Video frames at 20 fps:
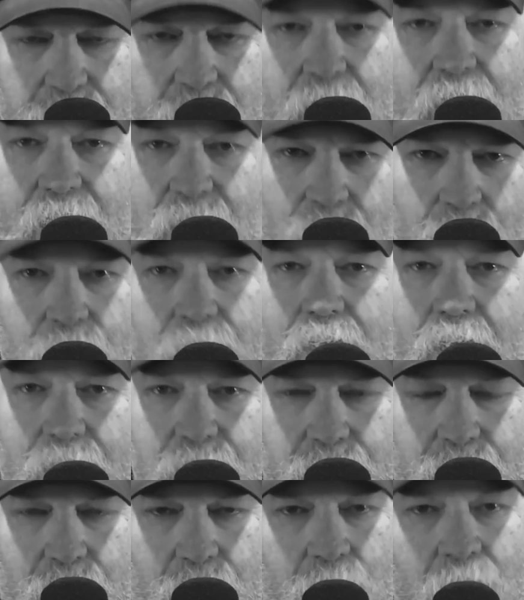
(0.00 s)
like you guys
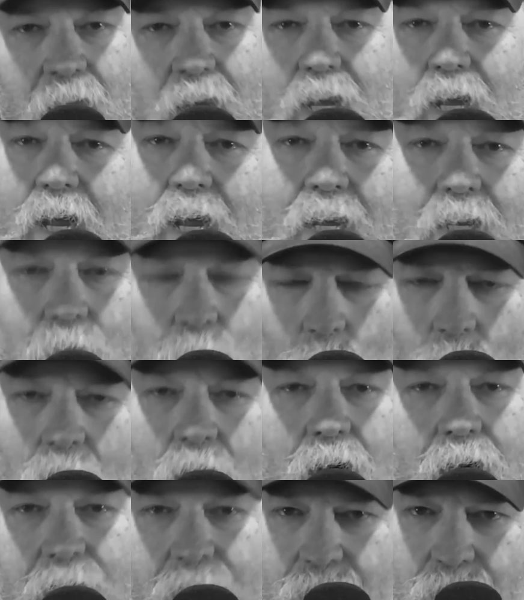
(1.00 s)
do and
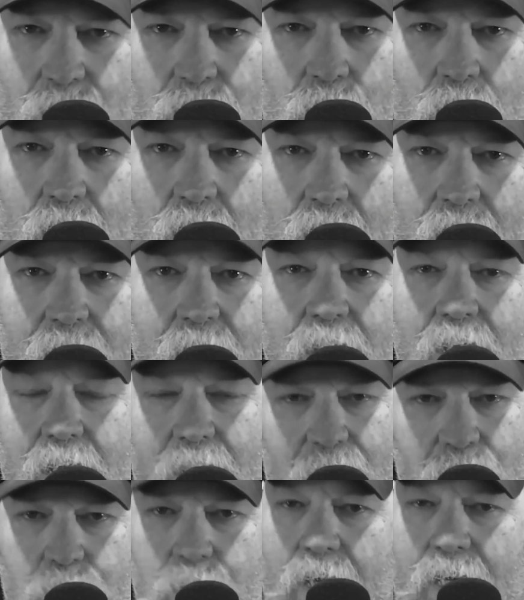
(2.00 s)
whine and cry
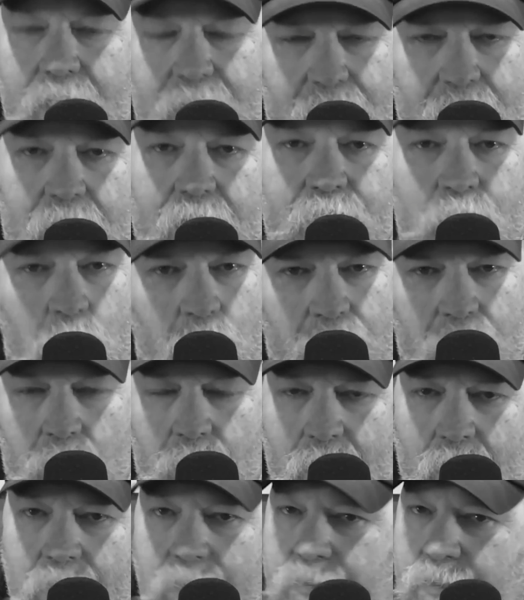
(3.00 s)
and try to get everyone
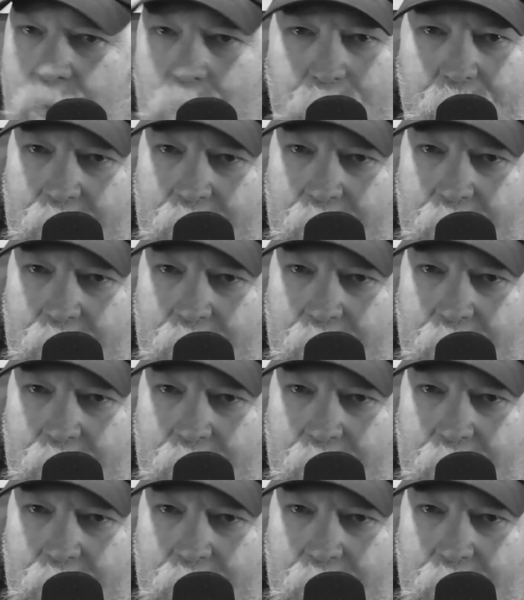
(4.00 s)
around us to be